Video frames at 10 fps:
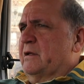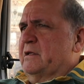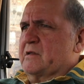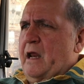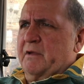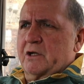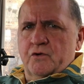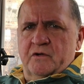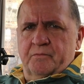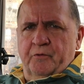Islamic
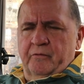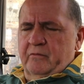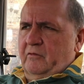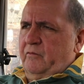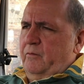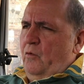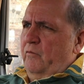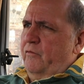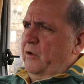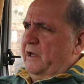jurisprudence
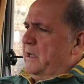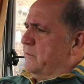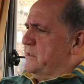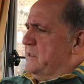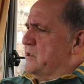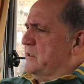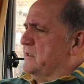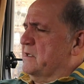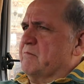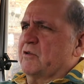all falling out with each
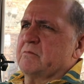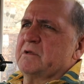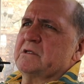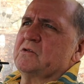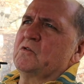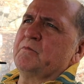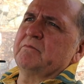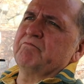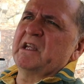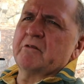other doesn't bother me at all,
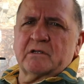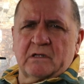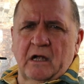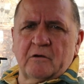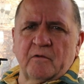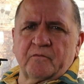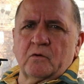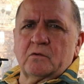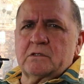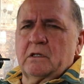but nearer to home, of
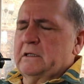course,